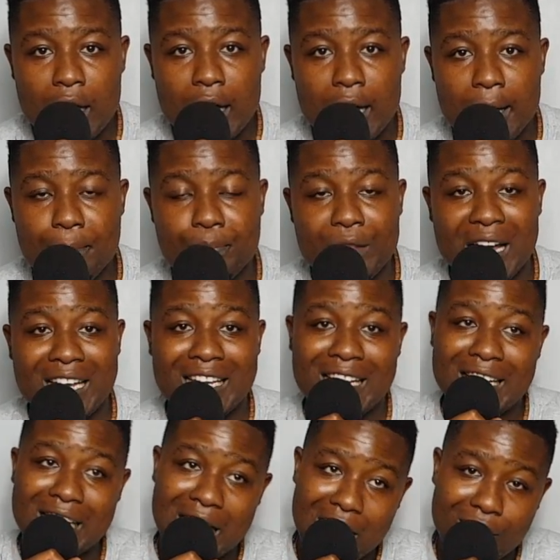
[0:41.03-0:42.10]
that
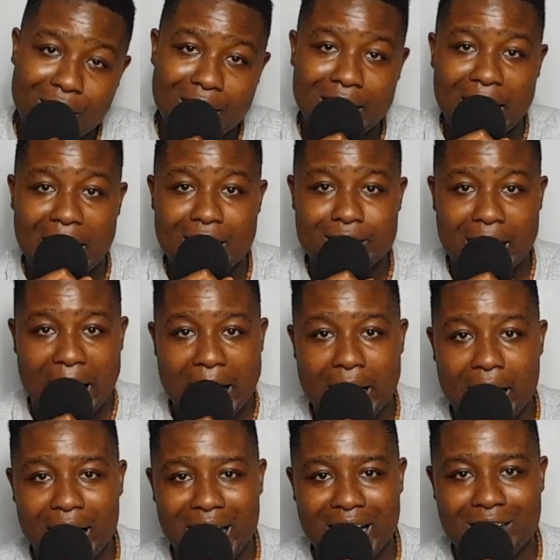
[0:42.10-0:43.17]
he currently has at
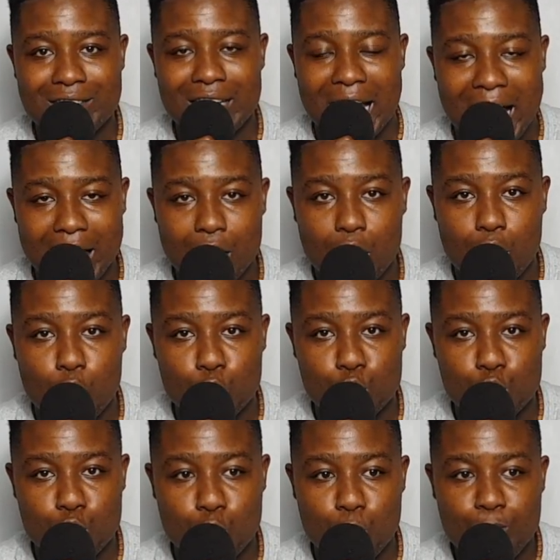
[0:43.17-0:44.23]
Ajax, at
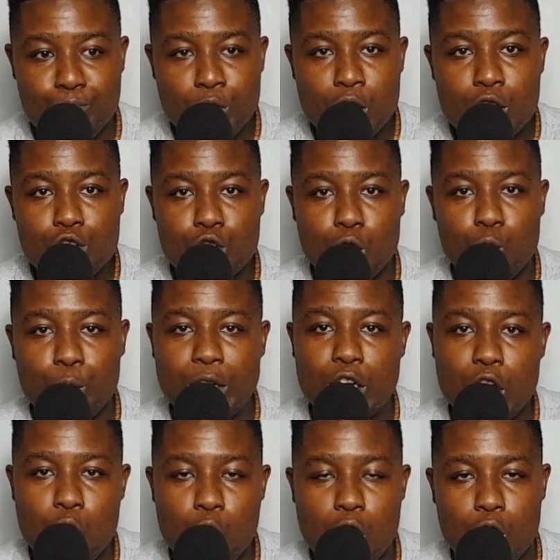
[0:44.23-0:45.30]
Arsenal. So we
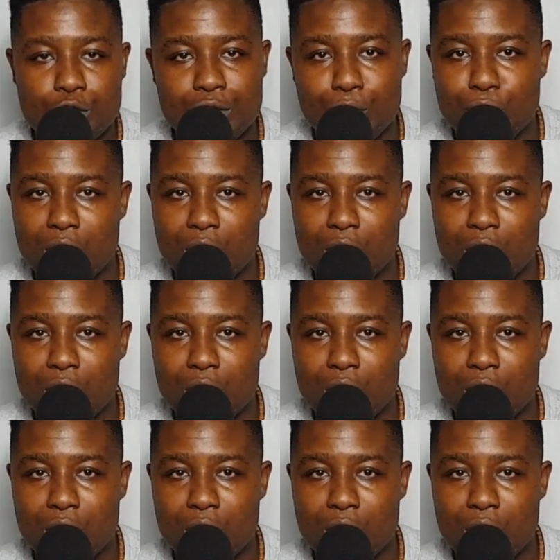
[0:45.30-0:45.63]
know Arsene